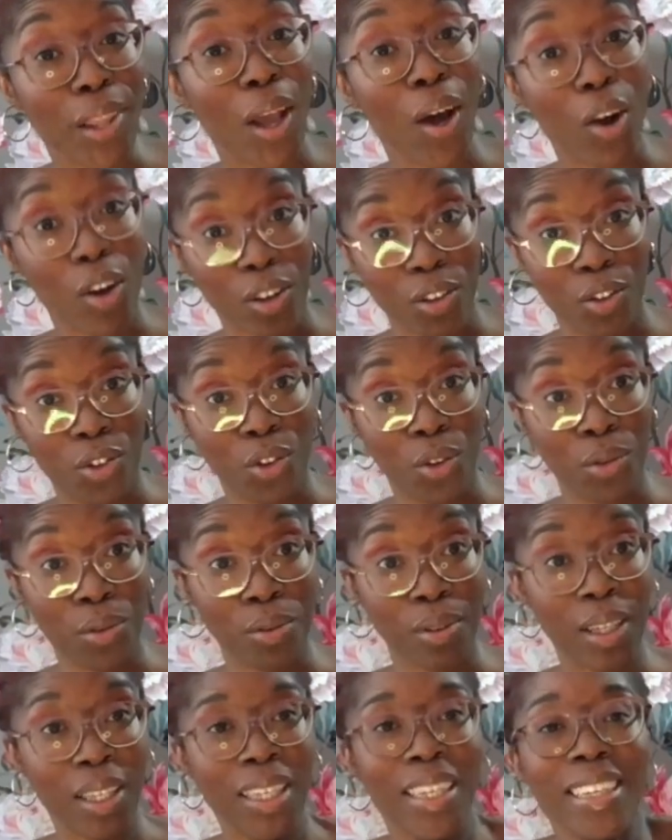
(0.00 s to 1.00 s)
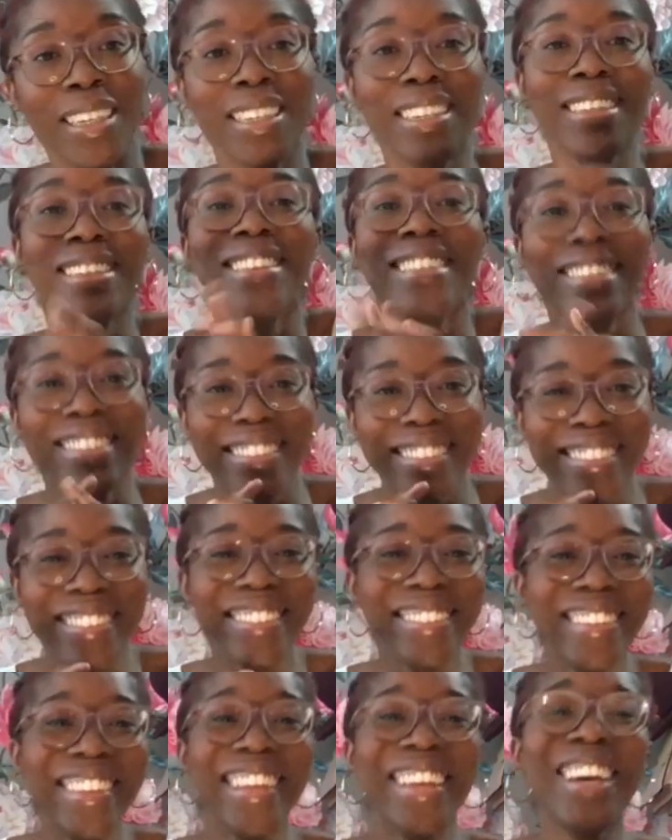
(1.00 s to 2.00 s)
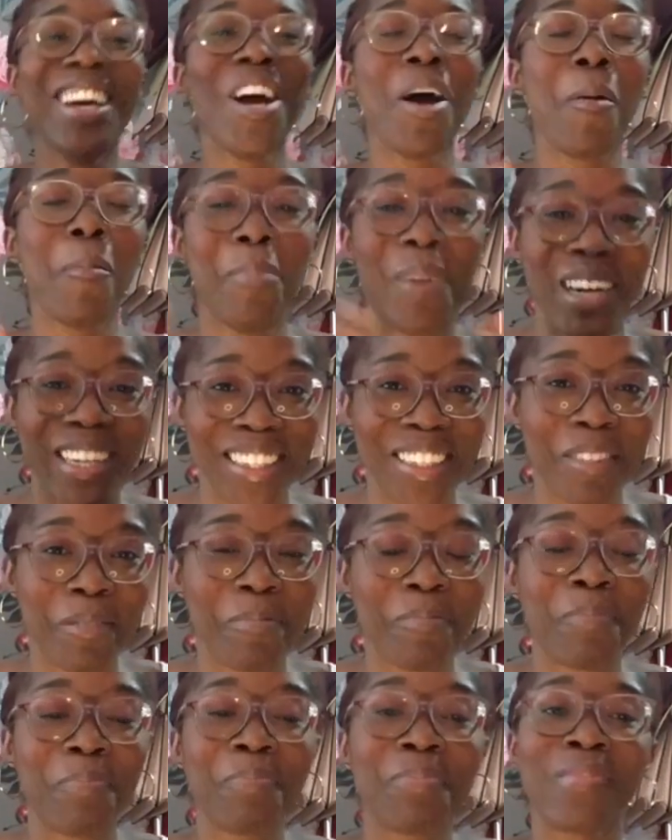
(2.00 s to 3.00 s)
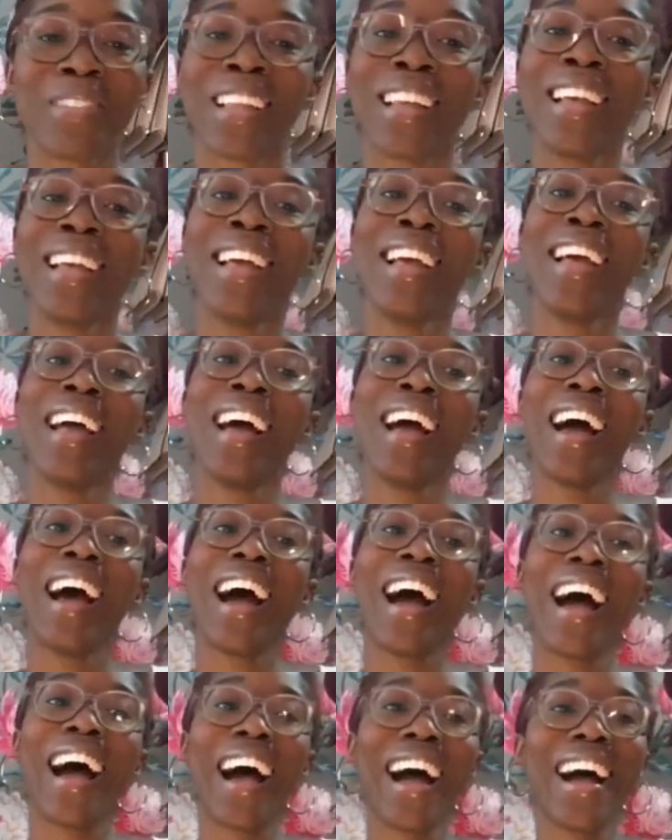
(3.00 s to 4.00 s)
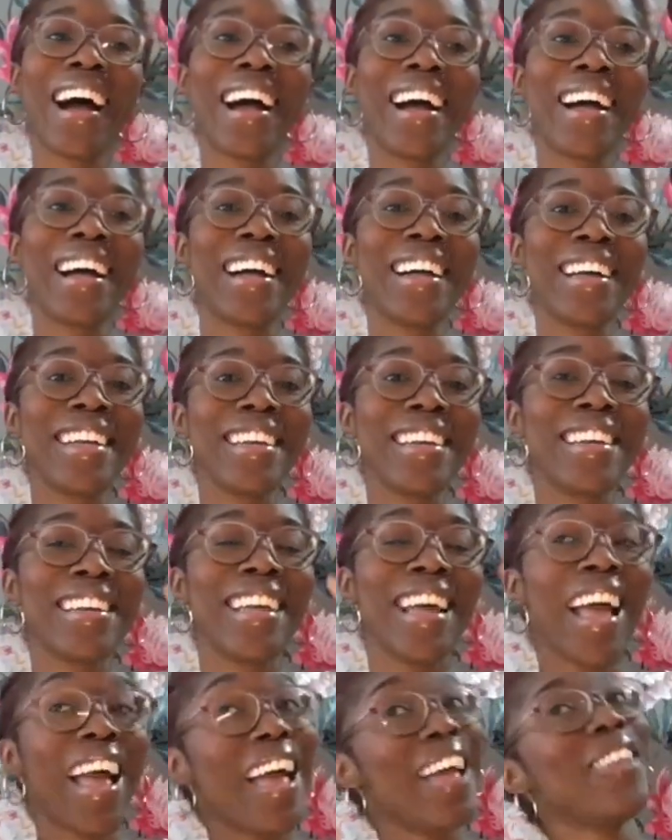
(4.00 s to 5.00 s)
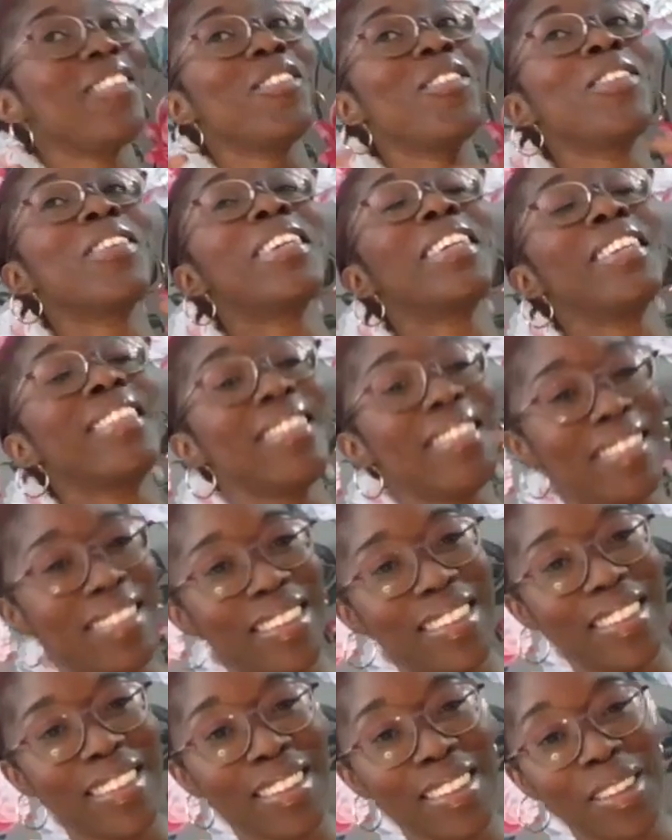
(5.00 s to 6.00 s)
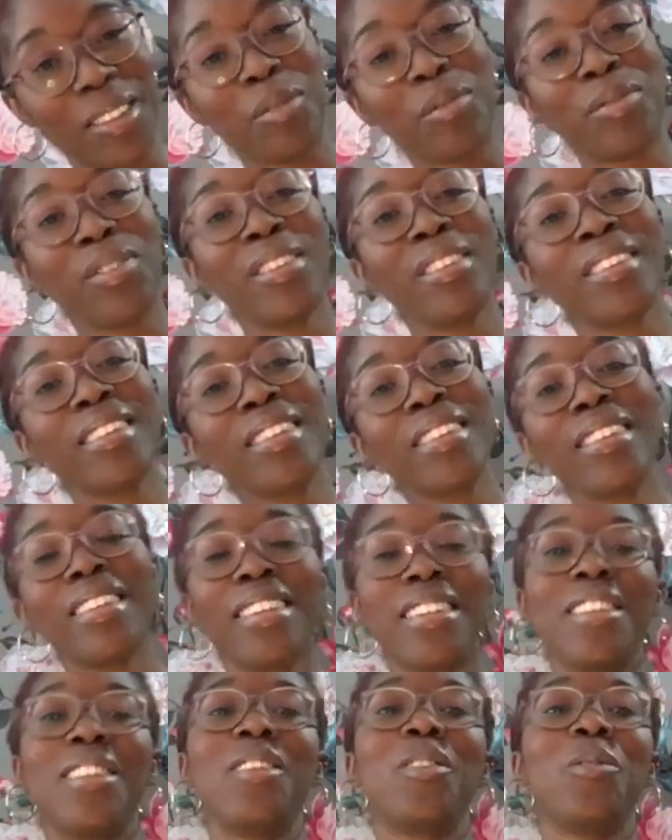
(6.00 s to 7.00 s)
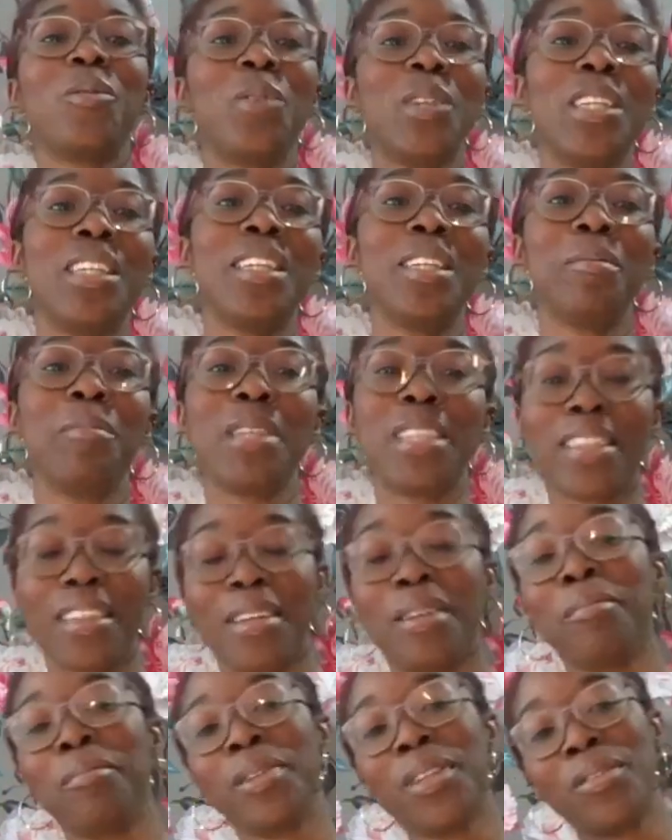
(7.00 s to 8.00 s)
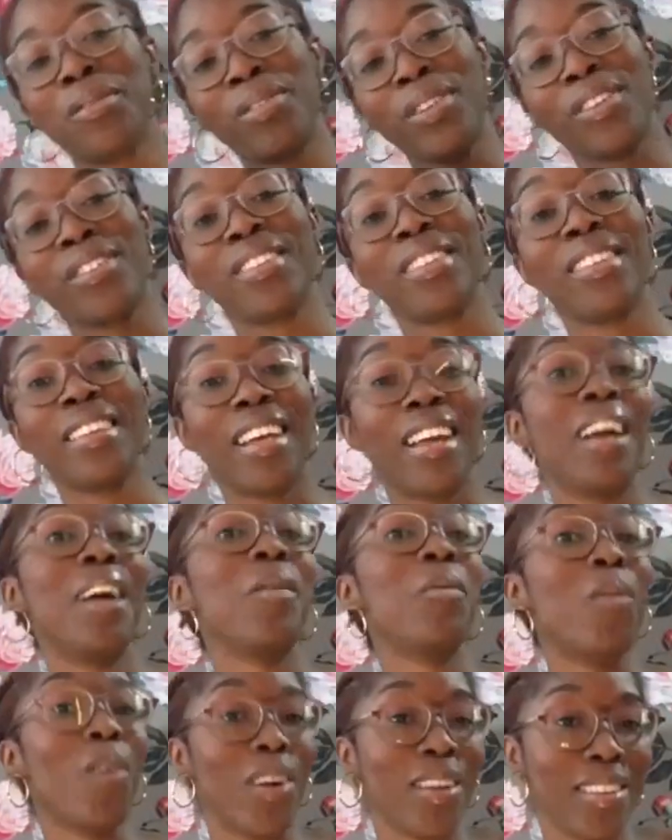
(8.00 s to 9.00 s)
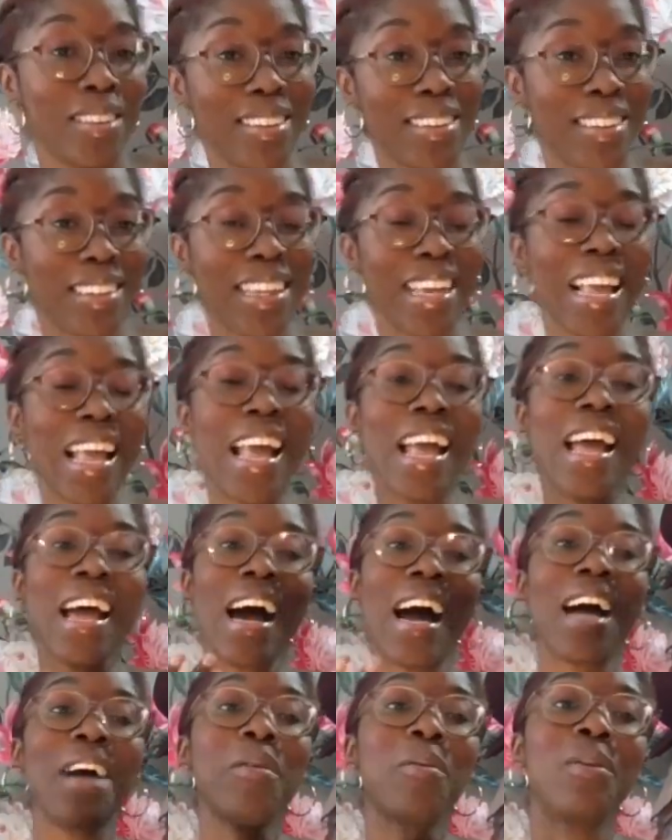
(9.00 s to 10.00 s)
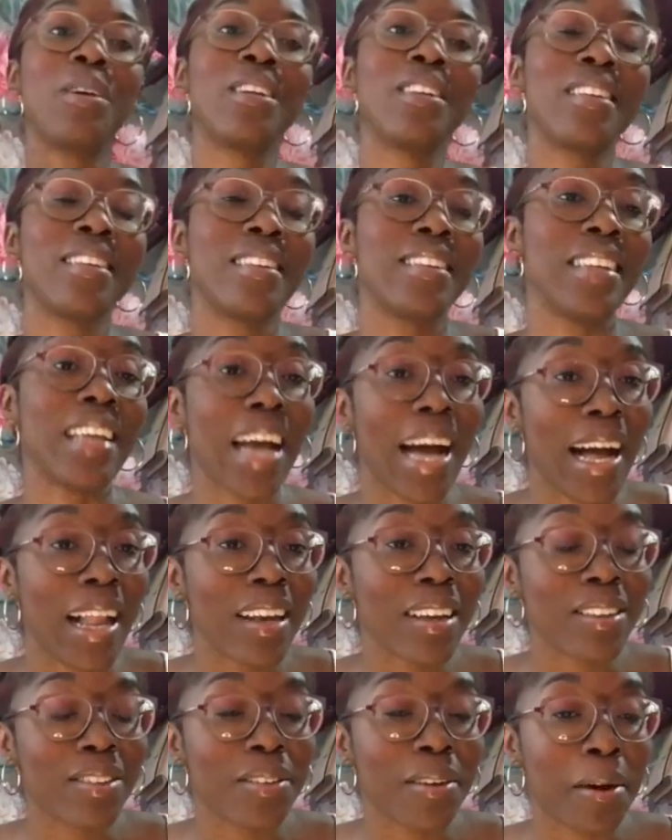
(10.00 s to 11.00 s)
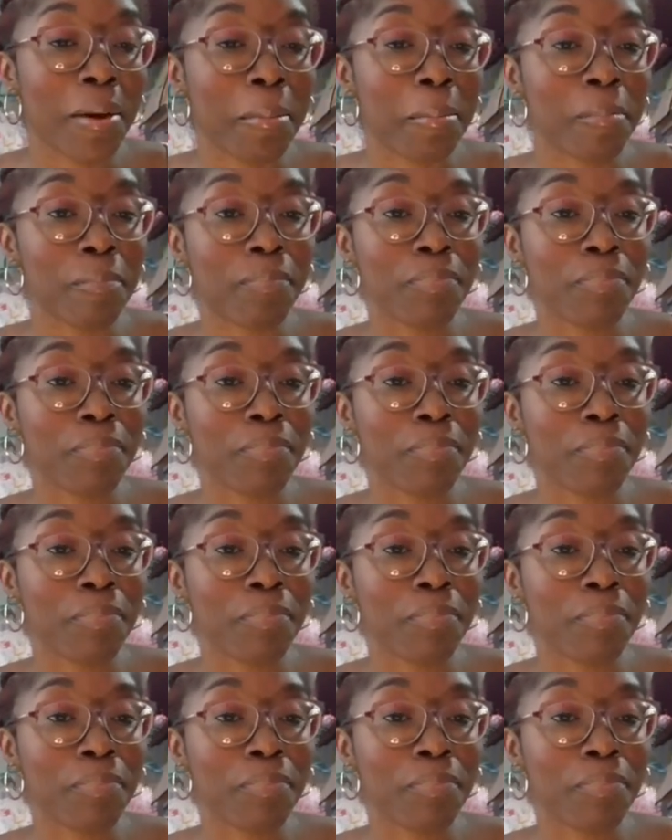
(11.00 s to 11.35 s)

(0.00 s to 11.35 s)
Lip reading: unsewn. But as you can see, the vision didn't really become the vision that I wanted. I wanted the Alek top